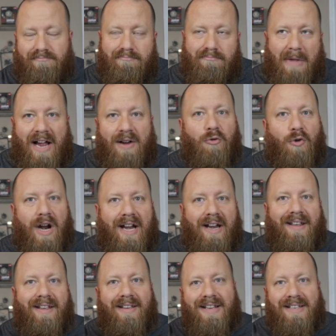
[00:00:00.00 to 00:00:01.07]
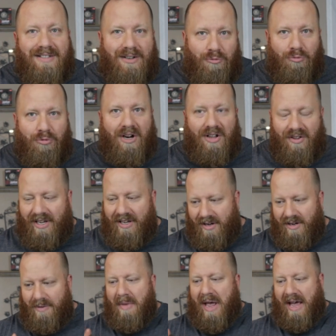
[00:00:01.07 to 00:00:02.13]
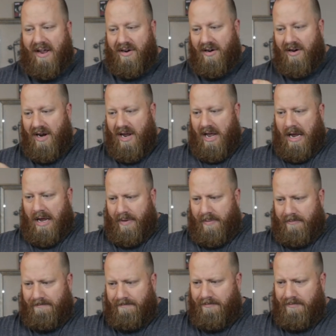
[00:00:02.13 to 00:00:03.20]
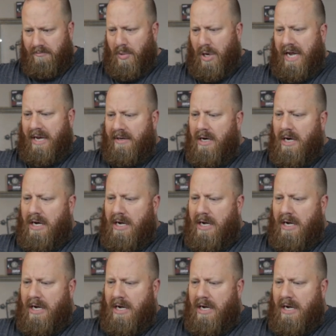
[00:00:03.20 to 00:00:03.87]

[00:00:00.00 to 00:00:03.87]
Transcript: my rating isn't really gonna matter, but